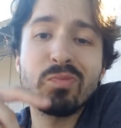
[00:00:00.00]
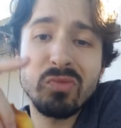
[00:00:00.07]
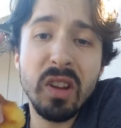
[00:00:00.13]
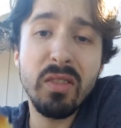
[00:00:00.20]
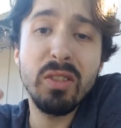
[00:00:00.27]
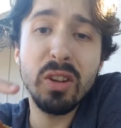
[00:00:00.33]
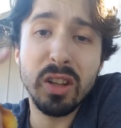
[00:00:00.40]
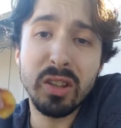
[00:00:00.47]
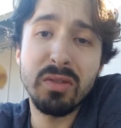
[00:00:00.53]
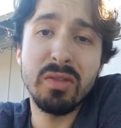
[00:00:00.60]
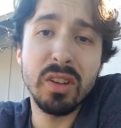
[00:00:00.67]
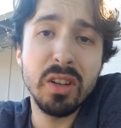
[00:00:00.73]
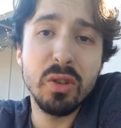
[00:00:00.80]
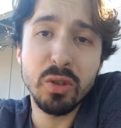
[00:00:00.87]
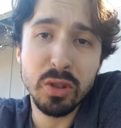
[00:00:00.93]
I feel like the
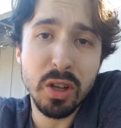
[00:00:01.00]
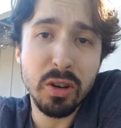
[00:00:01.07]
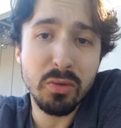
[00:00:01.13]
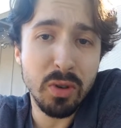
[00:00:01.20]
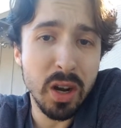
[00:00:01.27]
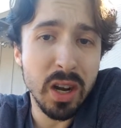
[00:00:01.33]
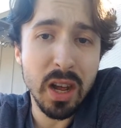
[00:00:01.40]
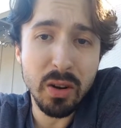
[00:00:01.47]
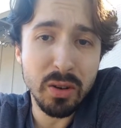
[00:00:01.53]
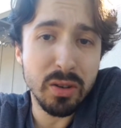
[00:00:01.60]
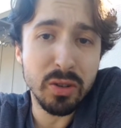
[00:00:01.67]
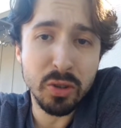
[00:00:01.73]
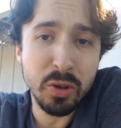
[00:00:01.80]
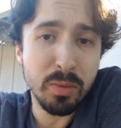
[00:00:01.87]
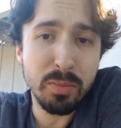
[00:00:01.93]
video is going to run out at a
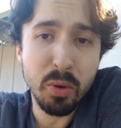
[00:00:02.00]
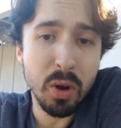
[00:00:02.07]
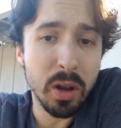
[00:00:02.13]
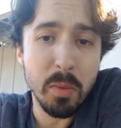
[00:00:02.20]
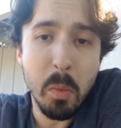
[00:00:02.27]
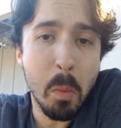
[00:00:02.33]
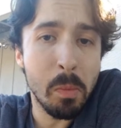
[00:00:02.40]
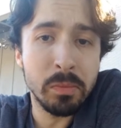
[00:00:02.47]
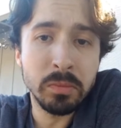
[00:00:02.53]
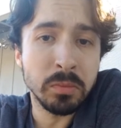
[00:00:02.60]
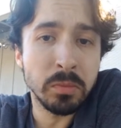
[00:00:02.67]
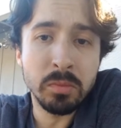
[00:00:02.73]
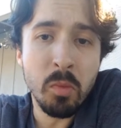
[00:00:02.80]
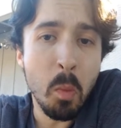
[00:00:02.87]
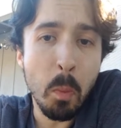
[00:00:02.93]
certain point.
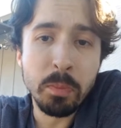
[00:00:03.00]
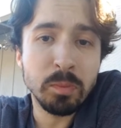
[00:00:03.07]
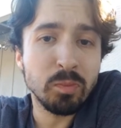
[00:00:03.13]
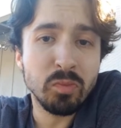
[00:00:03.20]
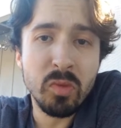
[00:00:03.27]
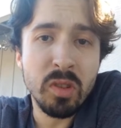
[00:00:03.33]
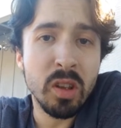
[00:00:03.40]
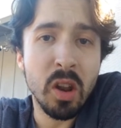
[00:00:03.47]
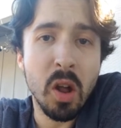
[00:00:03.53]
You